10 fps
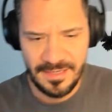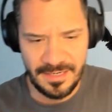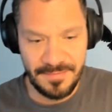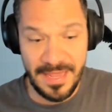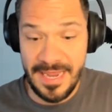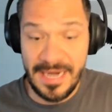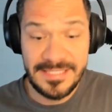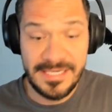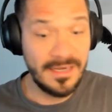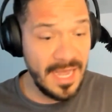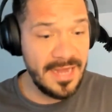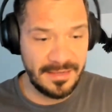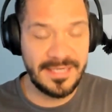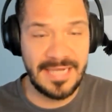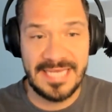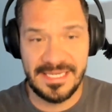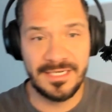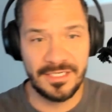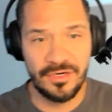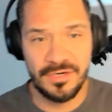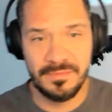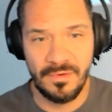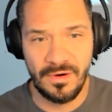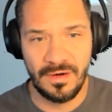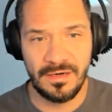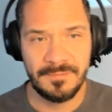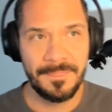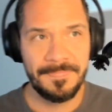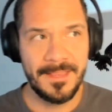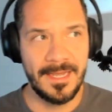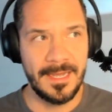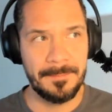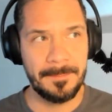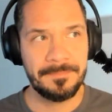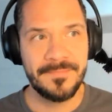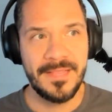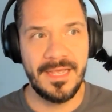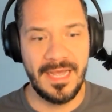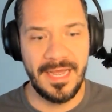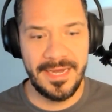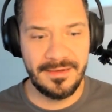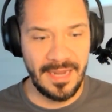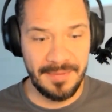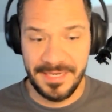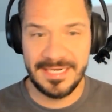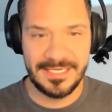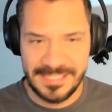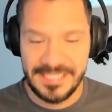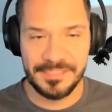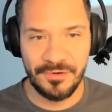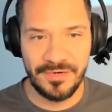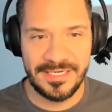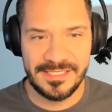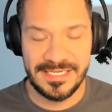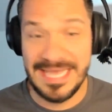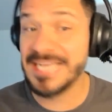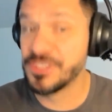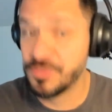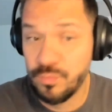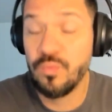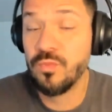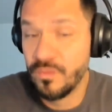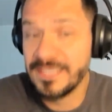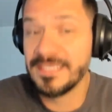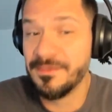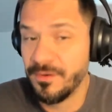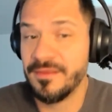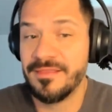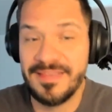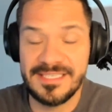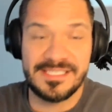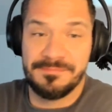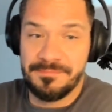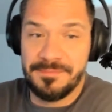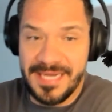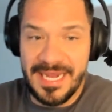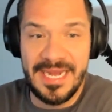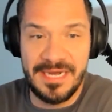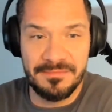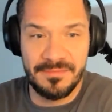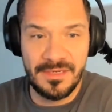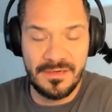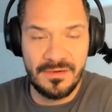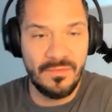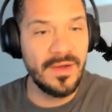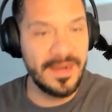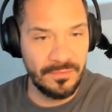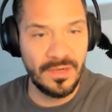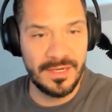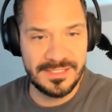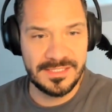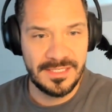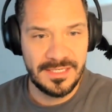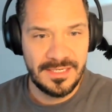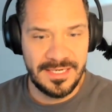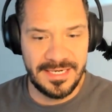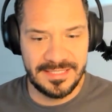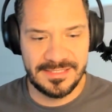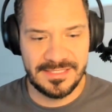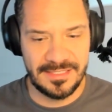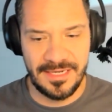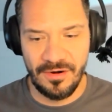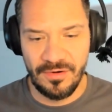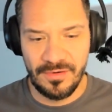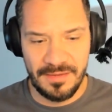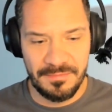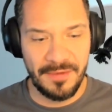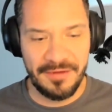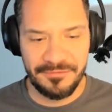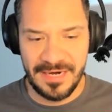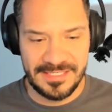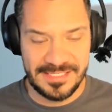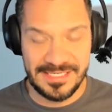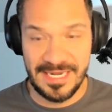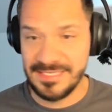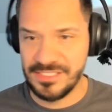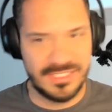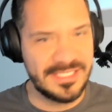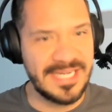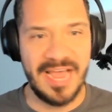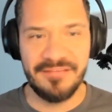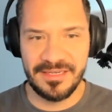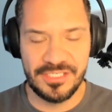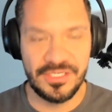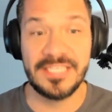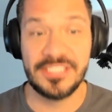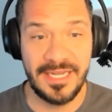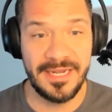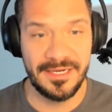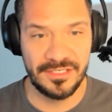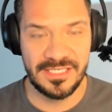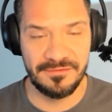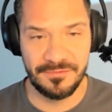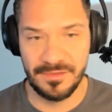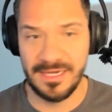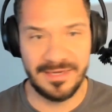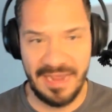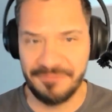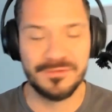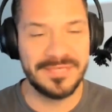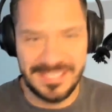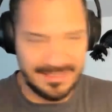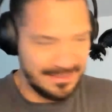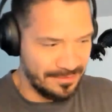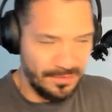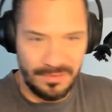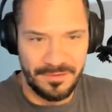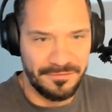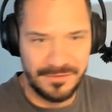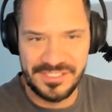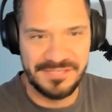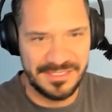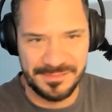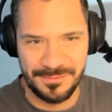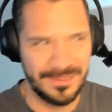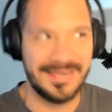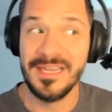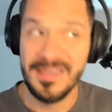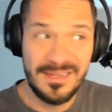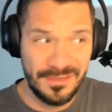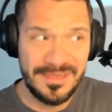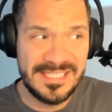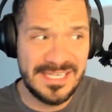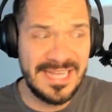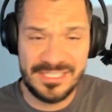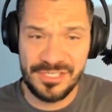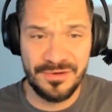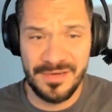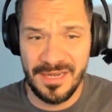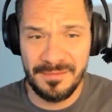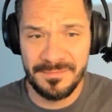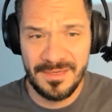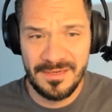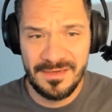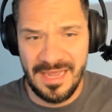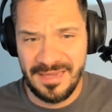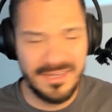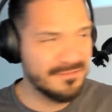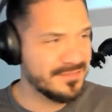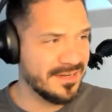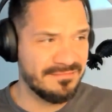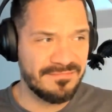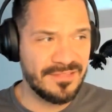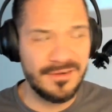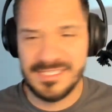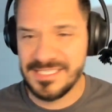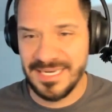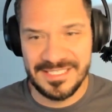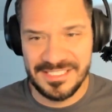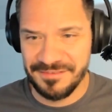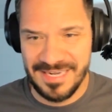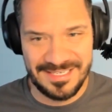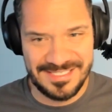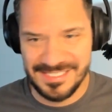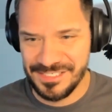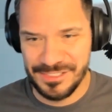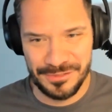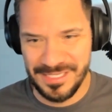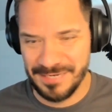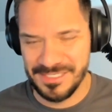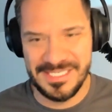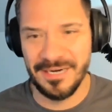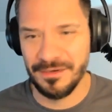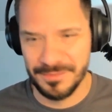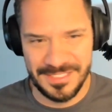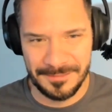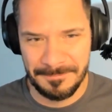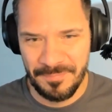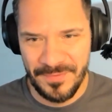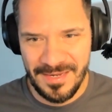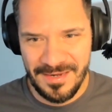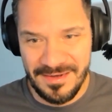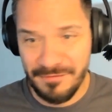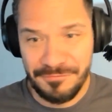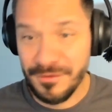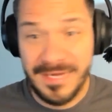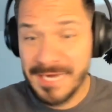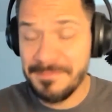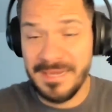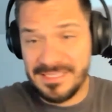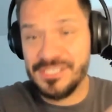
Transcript: and I did a lot. Like, as I learned more, I began to teach Marines, and that's really where this became what it was. Is, you know, my wife and I decided to just dive into educating ourselves. We're like, after we did the horrible first investment, we're like, the reason that screwed up, I could have done 30 seconds of analysis and told you that was a terrible deal. Now, forget about the